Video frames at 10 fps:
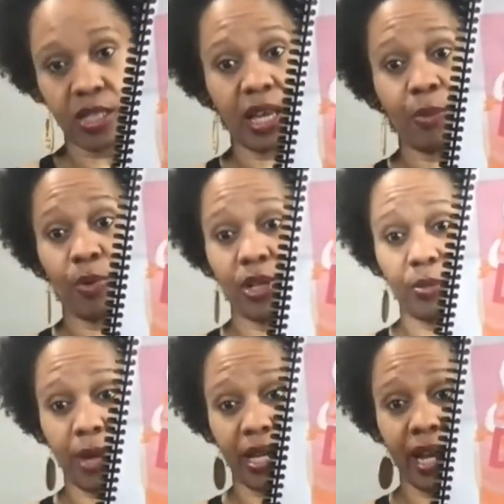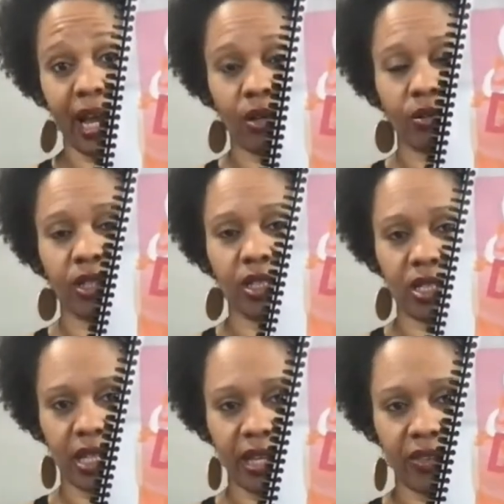I printed mine out. It
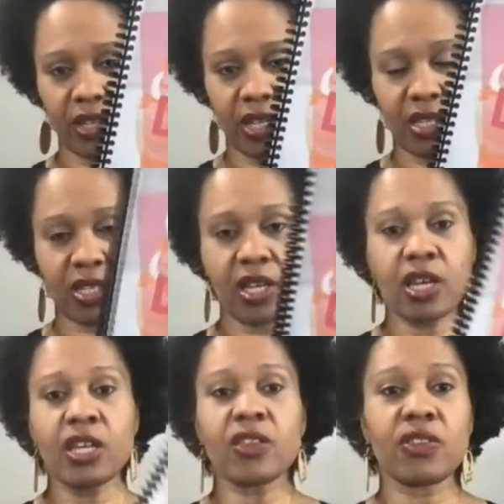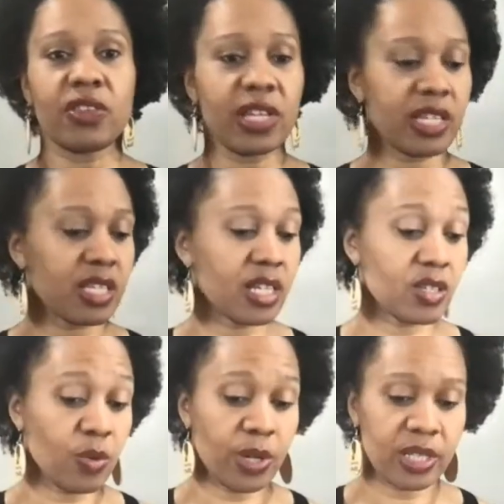looks like this. This is
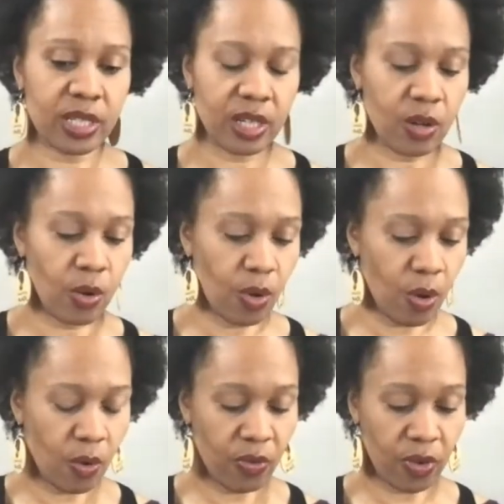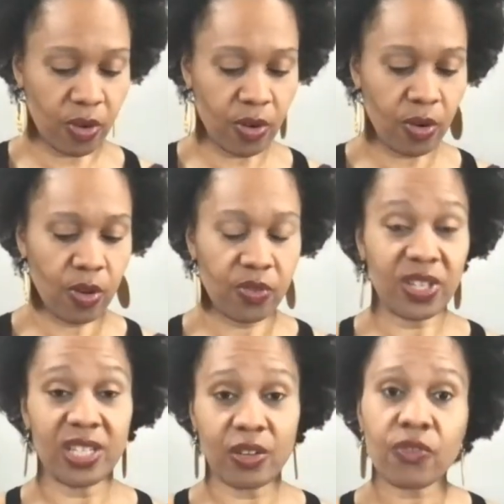going to go over the
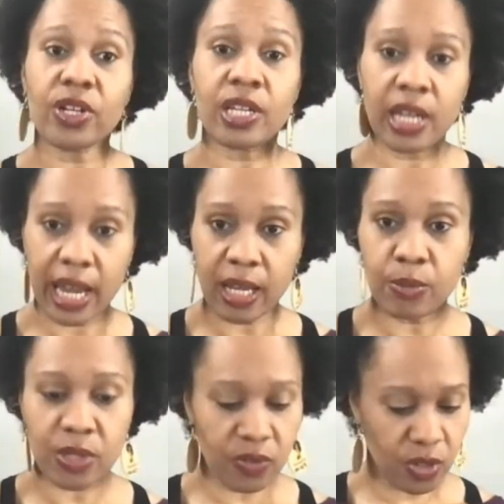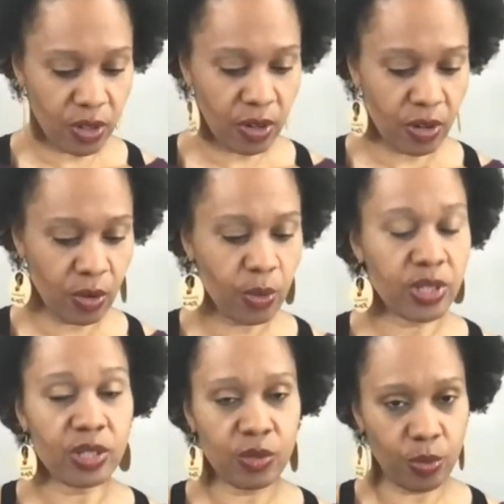different names of sugar,
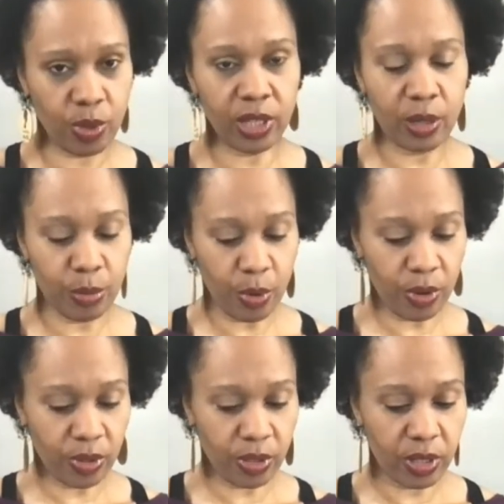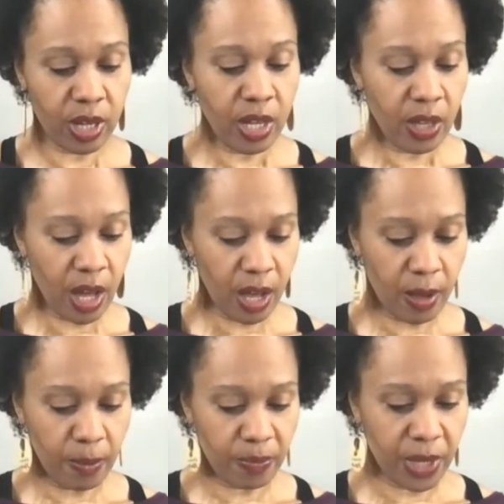which is really important,
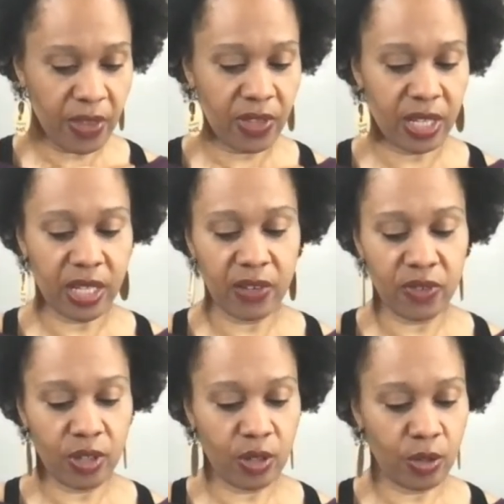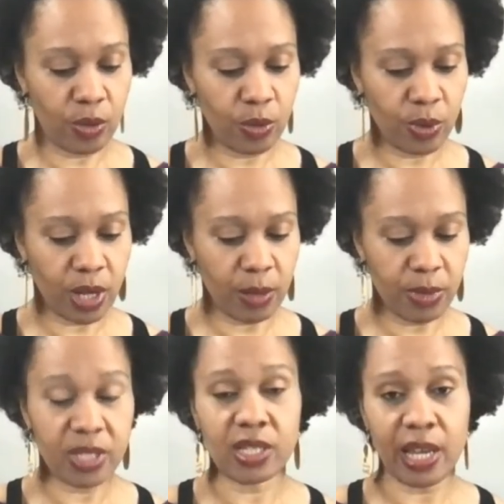and then give you
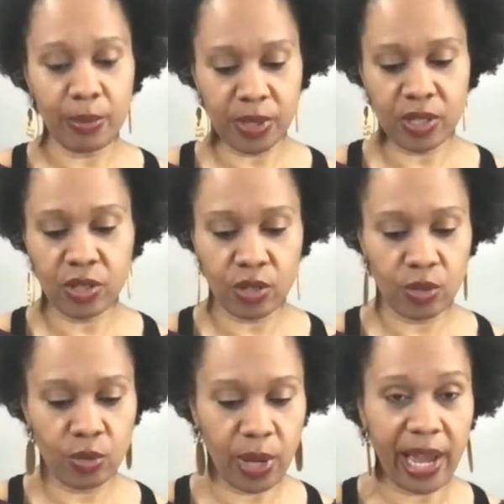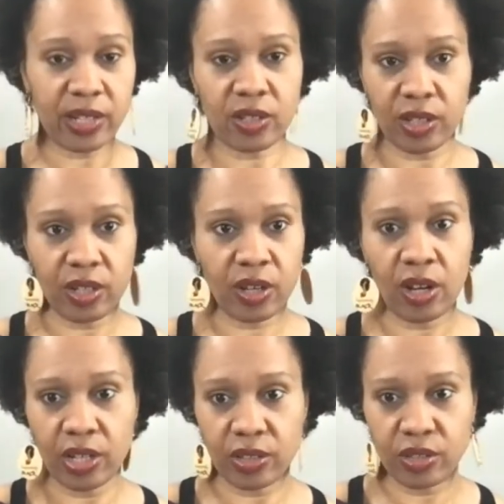steps to actually
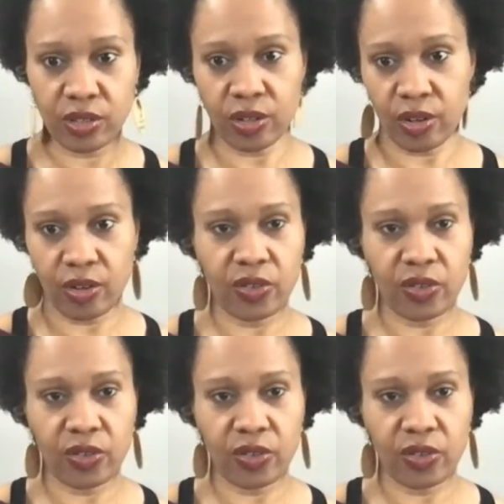cut sugar.